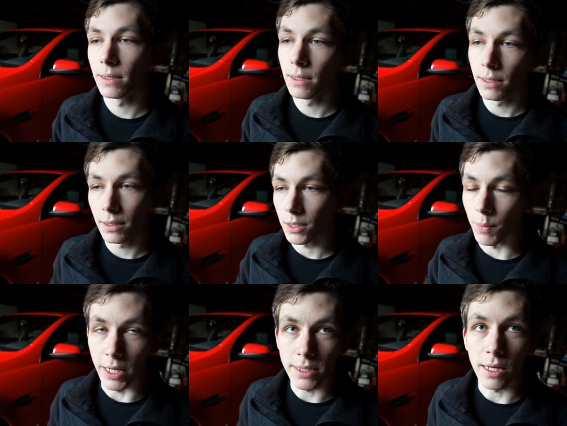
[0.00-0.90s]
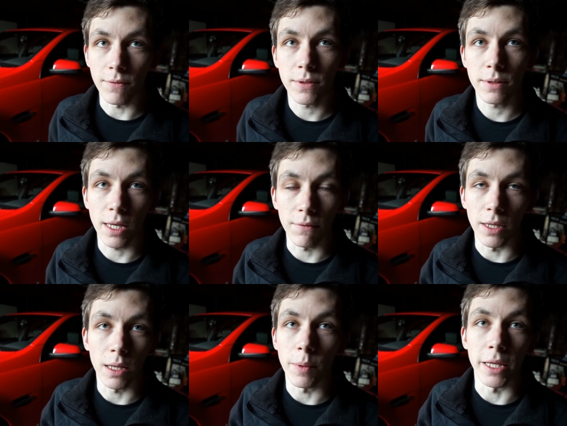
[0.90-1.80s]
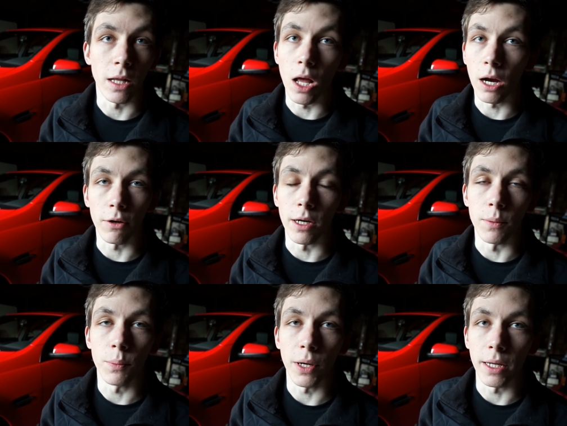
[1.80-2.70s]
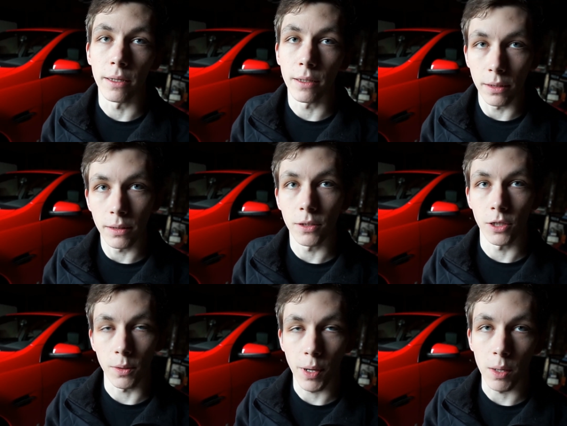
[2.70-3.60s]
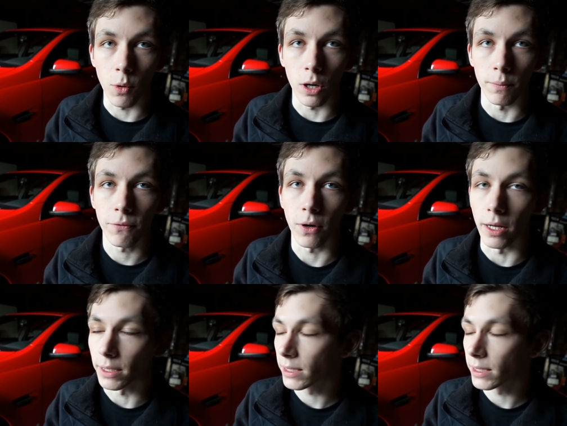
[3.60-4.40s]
You might save a little bit in the long run, but you're gonna pay more up front.